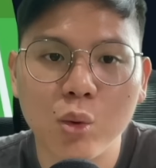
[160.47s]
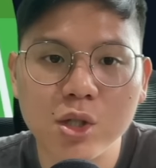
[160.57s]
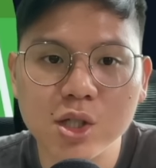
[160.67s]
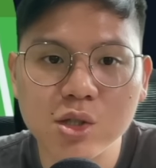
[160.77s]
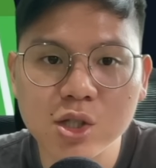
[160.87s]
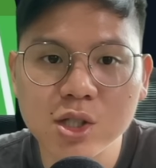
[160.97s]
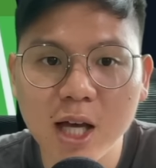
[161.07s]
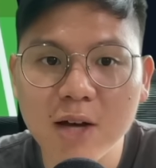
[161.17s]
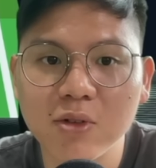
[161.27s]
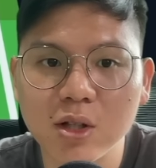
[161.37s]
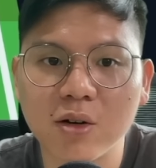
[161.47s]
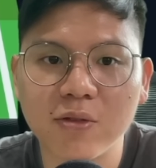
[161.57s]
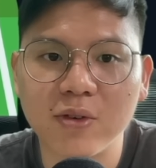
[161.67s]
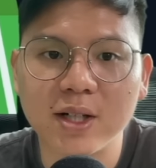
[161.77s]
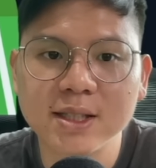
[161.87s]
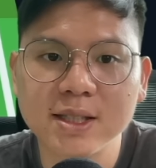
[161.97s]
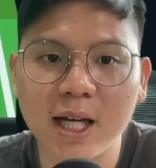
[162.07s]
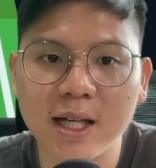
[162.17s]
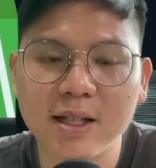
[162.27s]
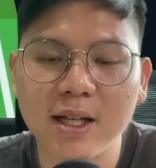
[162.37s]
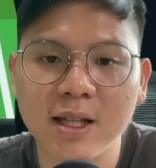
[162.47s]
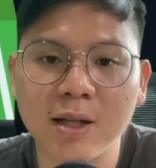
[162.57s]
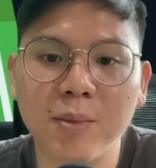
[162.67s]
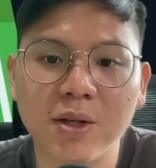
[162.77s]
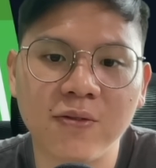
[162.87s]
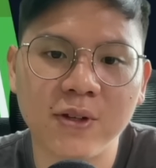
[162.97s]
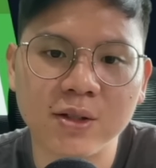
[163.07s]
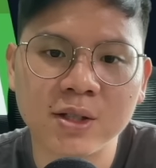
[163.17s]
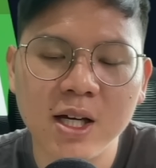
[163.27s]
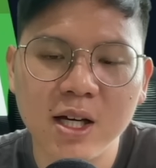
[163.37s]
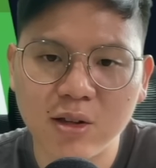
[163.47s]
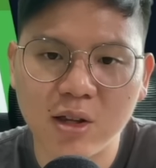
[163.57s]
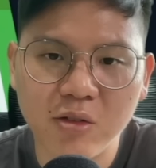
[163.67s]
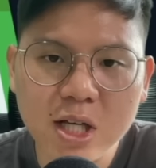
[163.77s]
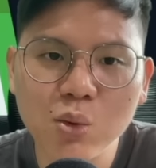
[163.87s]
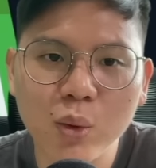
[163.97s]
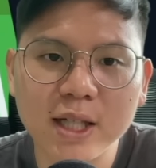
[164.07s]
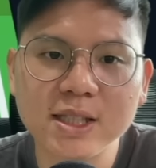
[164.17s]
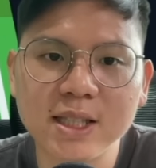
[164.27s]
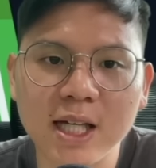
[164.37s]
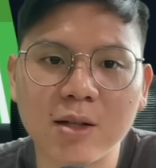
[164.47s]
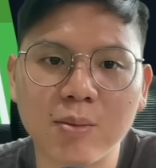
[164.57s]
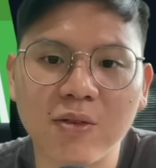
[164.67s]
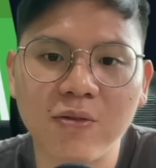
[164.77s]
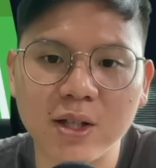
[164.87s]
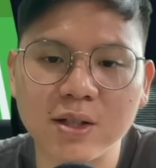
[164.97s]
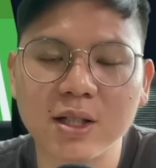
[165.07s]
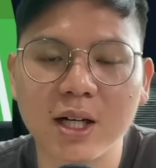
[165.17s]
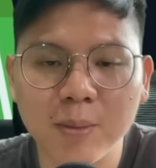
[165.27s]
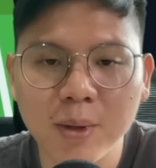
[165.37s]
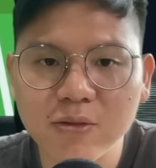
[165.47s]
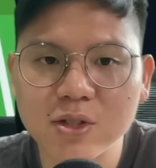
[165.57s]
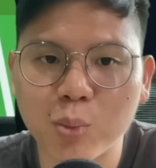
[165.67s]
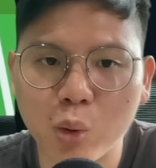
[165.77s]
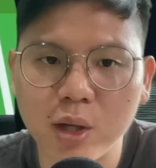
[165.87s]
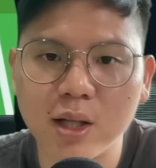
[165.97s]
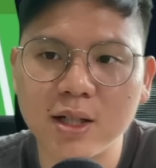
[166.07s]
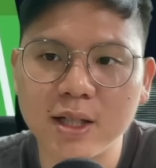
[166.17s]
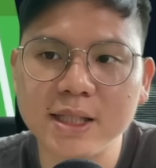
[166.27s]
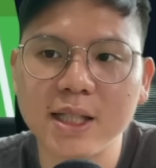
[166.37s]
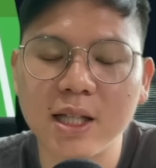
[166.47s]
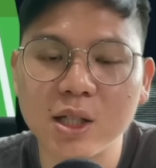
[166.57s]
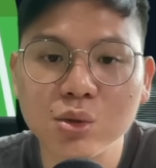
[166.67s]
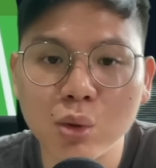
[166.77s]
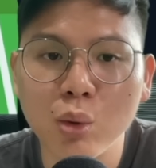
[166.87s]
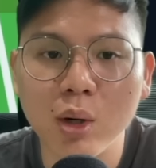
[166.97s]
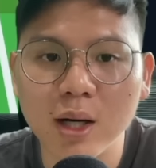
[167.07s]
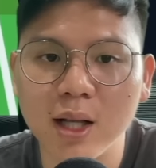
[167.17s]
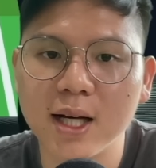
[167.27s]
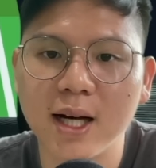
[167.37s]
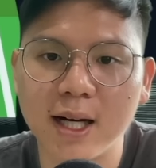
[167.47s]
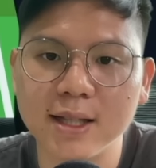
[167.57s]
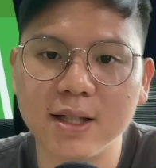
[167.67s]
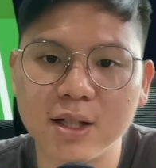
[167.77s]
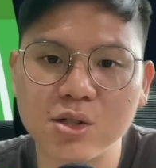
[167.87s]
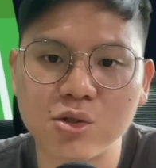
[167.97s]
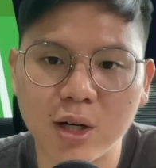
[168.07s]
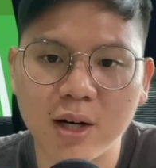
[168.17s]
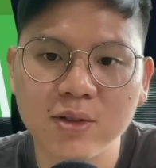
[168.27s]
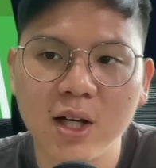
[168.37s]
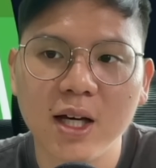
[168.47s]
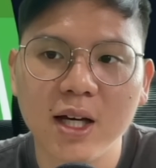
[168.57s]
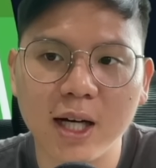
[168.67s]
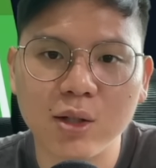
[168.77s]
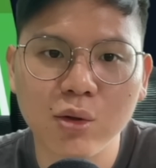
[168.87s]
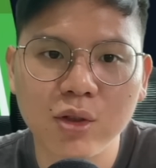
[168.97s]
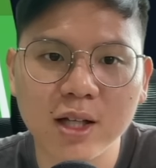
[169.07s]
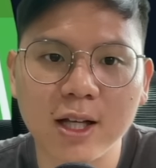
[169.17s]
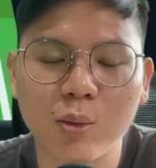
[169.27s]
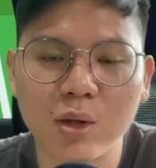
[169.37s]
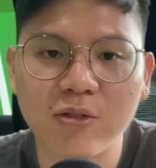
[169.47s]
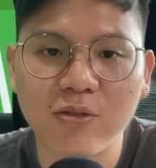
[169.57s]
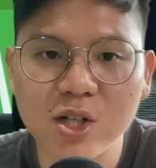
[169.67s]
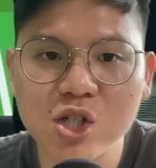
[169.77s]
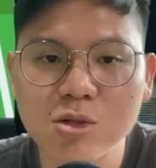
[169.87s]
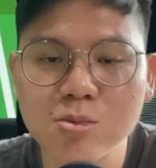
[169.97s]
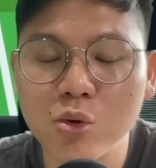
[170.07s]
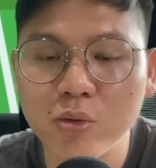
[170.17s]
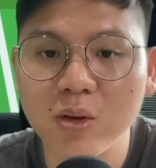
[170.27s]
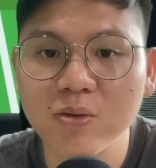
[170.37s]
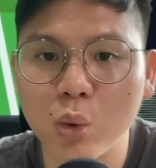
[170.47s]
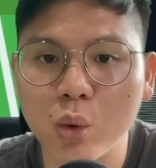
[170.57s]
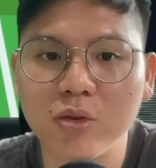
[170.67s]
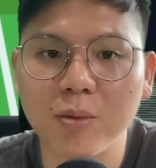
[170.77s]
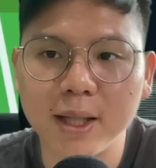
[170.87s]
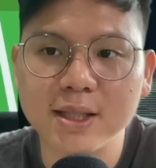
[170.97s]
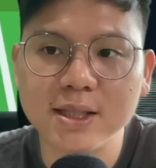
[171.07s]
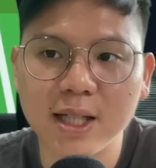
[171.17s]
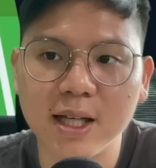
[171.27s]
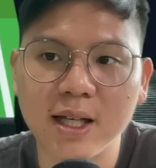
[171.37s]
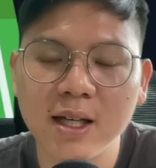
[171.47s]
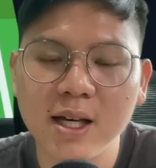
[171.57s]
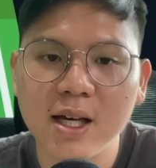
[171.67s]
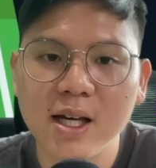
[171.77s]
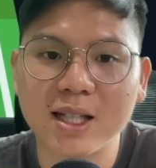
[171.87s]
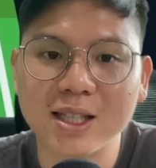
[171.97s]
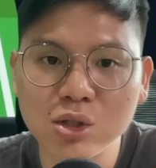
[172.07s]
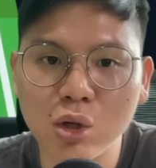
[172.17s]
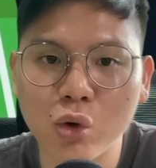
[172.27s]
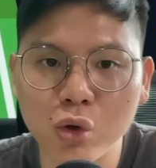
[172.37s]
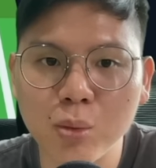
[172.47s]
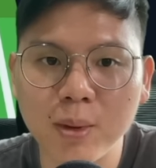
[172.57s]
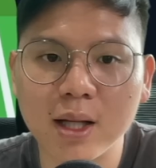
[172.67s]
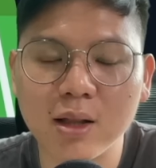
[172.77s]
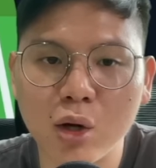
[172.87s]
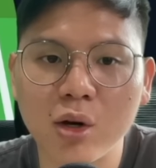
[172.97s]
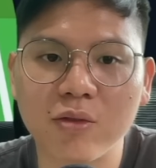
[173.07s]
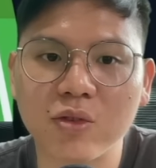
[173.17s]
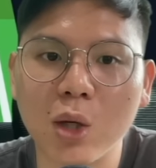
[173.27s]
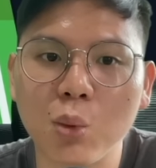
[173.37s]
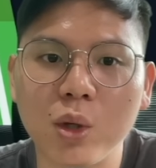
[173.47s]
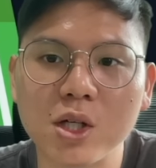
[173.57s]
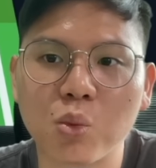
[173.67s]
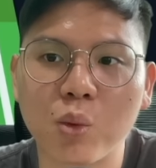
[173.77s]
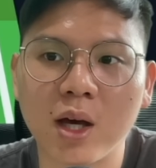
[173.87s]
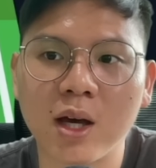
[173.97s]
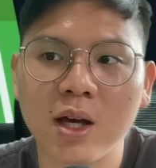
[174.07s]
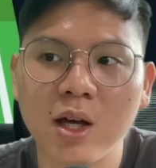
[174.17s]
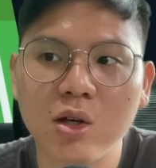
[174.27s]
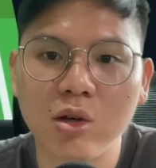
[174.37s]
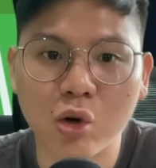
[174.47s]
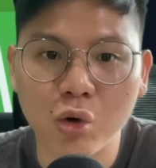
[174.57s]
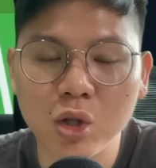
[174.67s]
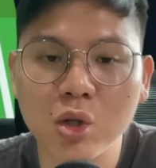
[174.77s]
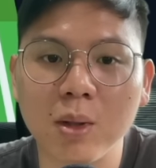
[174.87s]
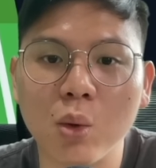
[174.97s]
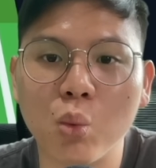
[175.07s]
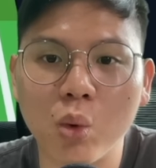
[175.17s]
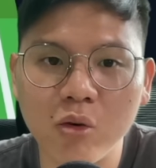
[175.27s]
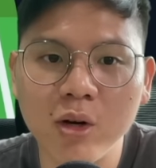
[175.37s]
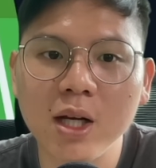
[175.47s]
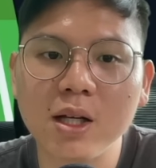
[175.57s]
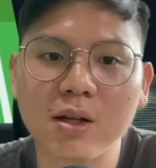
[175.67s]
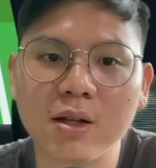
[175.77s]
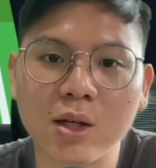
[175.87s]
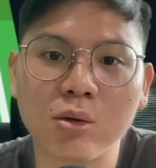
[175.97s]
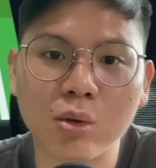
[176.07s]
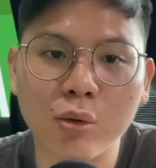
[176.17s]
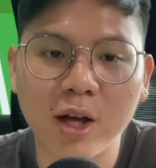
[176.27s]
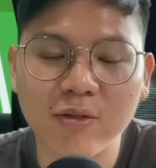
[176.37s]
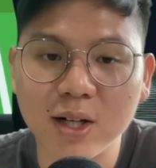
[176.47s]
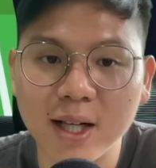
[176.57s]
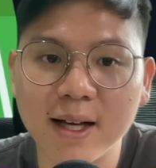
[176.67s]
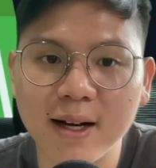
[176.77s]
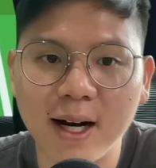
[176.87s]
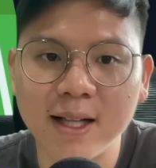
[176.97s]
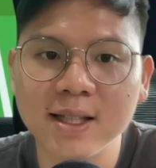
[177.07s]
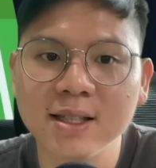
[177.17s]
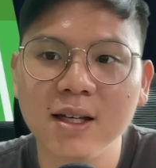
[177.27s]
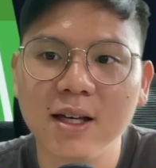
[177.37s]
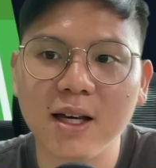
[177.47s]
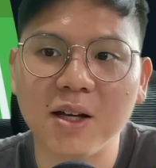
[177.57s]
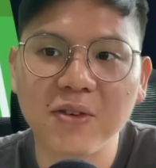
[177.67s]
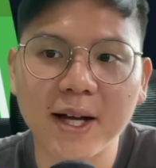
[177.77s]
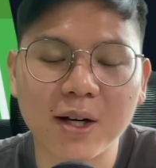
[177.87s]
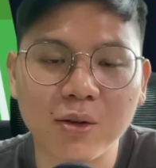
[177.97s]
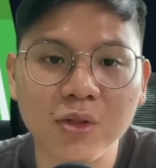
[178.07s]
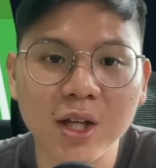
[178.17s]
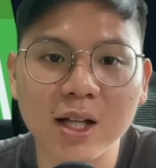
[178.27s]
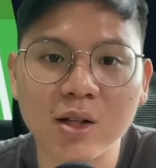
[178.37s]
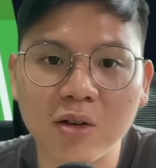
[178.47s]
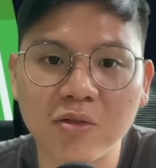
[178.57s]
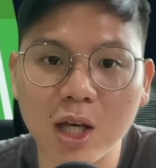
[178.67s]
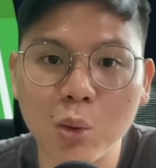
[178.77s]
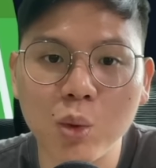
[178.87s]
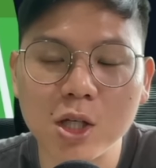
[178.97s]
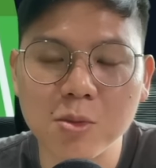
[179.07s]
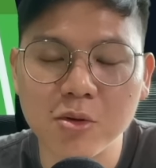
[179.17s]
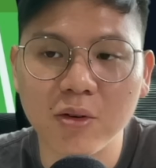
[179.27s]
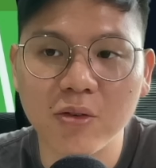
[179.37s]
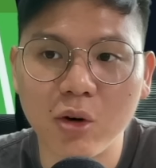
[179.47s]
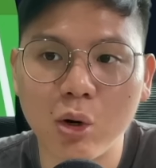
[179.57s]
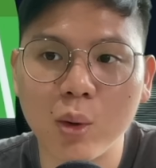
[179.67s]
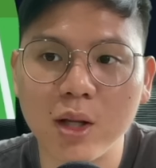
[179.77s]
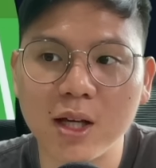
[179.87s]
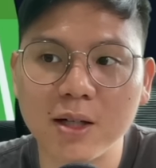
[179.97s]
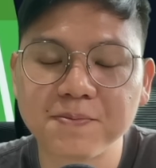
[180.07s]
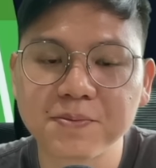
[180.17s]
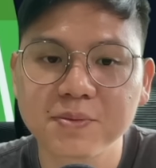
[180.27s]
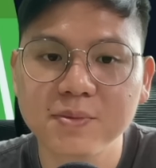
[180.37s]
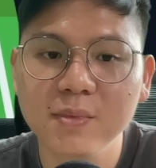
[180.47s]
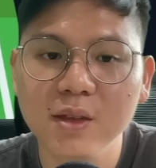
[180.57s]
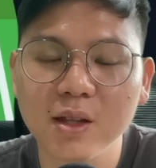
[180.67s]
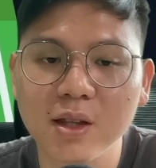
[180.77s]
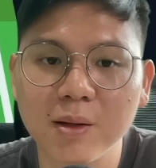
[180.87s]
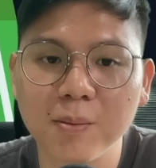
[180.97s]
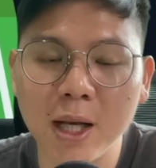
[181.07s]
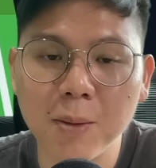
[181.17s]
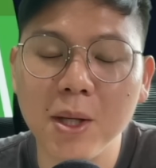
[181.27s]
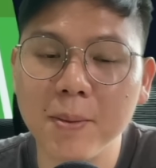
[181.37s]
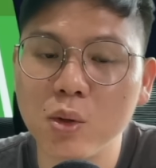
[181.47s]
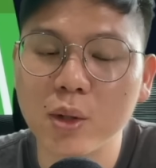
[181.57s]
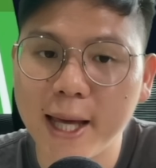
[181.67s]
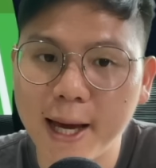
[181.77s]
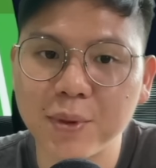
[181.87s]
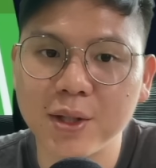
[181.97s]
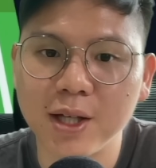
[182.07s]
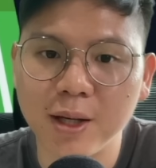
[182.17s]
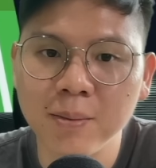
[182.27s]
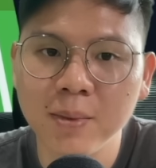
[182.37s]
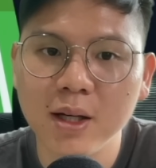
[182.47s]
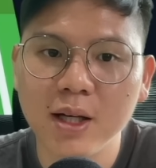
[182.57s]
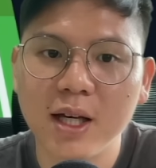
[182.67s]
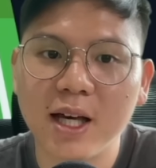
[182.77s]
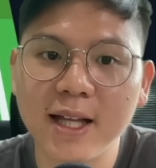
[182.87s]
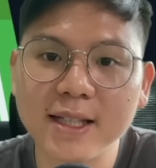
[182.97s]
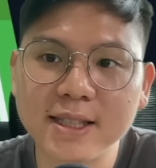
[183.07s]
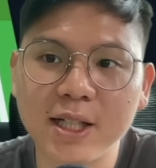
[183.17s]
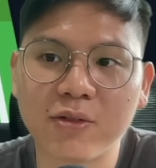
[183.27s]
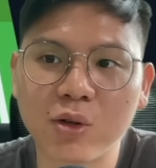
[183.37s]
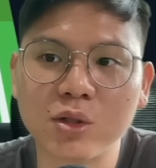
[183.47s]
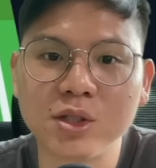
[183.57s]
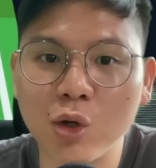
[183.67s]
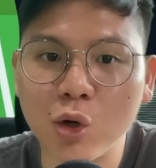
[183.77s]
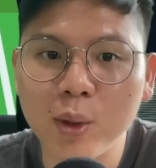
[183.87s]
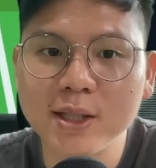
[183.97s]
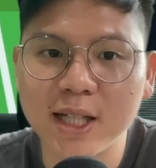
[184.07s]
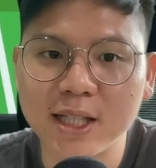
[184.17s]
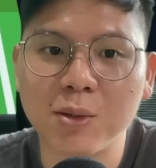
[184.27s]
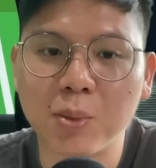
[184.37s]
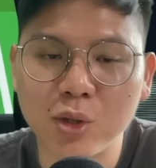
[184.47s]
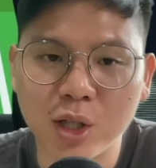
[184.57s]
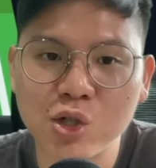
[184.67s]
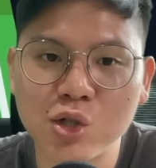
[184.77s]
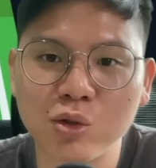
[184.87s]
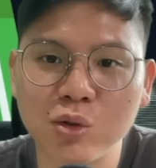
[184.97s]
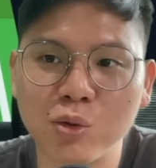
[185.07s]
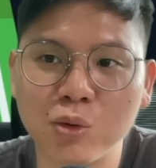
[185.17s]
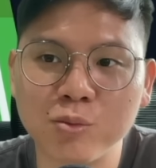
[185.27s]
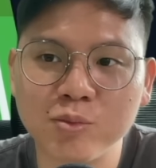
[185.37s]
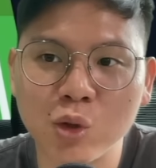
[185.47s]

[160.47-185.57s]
which is to just have a look first at the midfield. And the reason why I say the midfield, a bit of a spoiler, is that there's no Erling Haaland in this draft. I do think, like, with the fixtures moving forward for Man City, there's not going to be a lot of game weeks where you're going to be worried that you don't have Erling Haaland. In fact, I don't think a lot of game weeks moving forward that many people will captain him. That said, of course, he always has the potential to